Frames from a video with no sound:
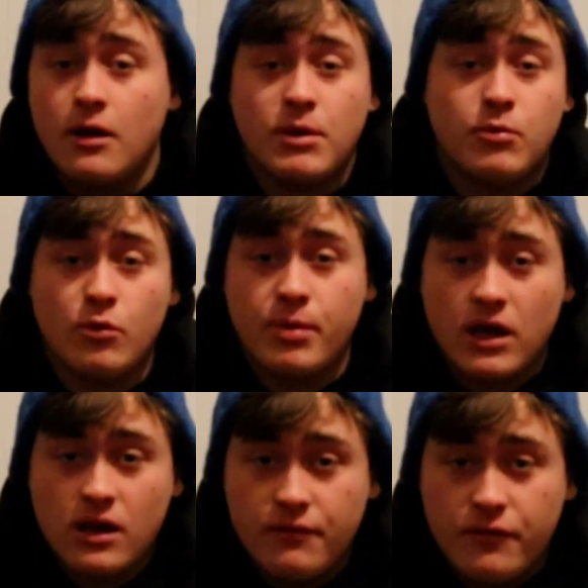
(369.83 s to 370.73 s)
People were
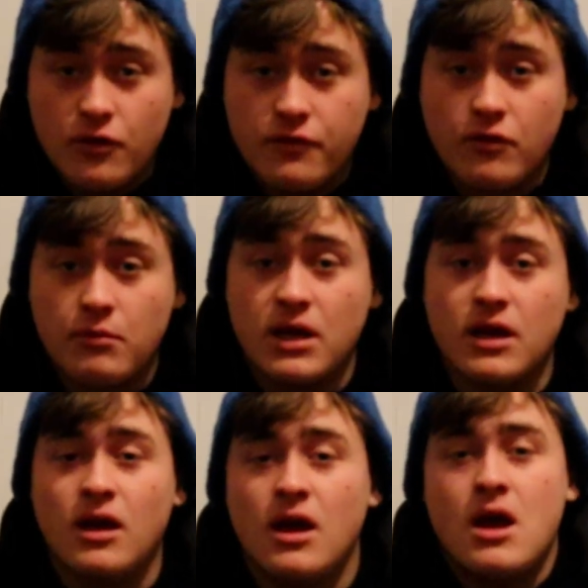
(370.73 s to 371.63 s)
bringing in food for
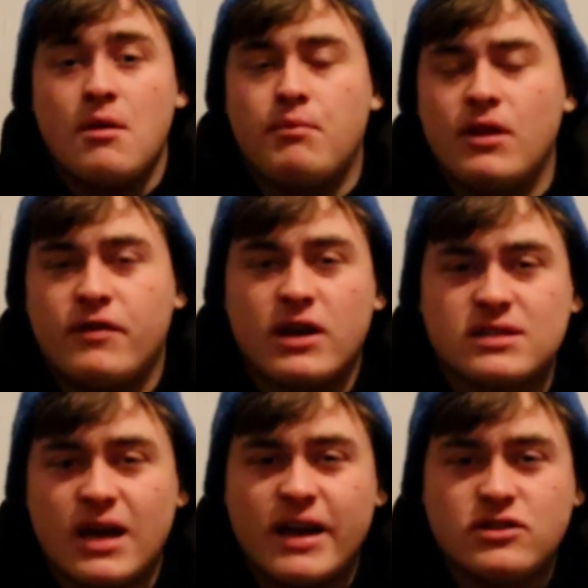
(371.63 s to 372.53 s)
me, but the thing
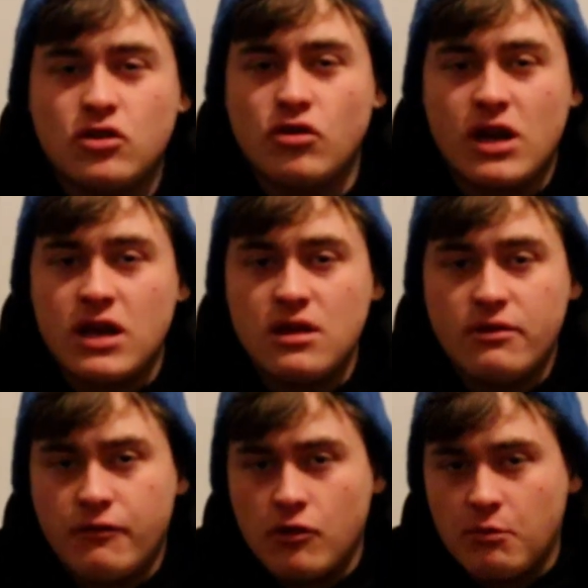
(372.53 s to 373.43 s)
is I actually couldn't eat
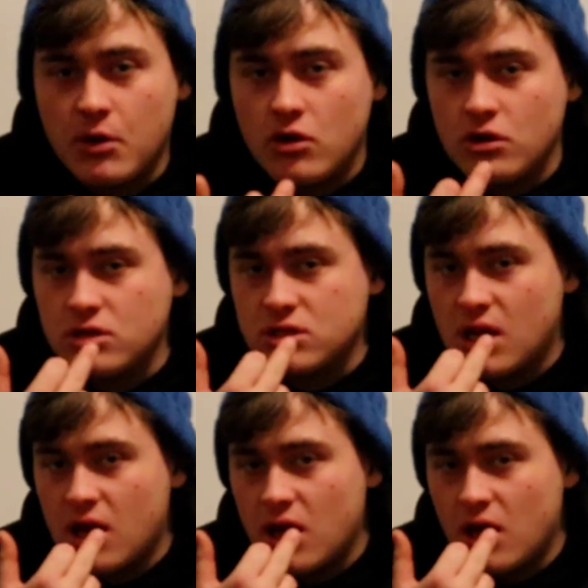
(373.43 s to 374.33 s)
the food
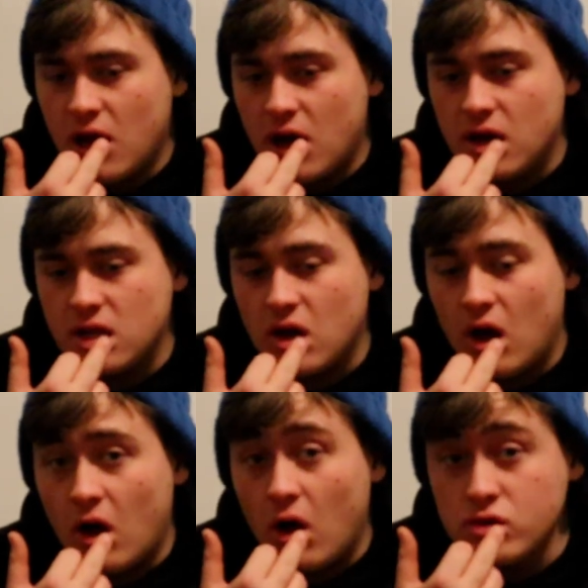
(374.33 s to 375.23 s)
because I had
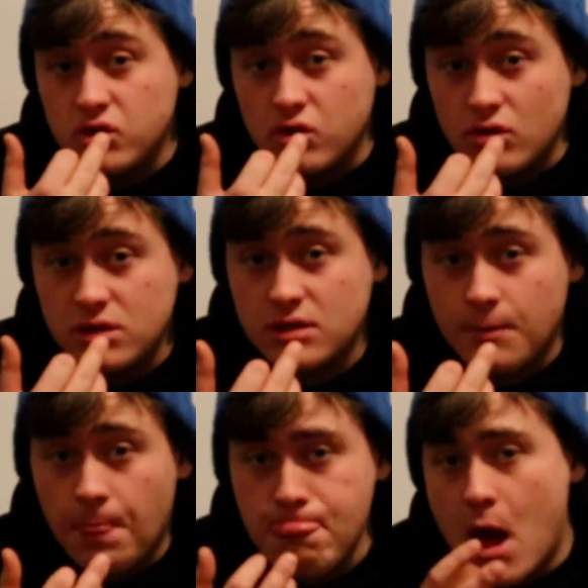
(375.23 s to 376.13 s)
ulcers.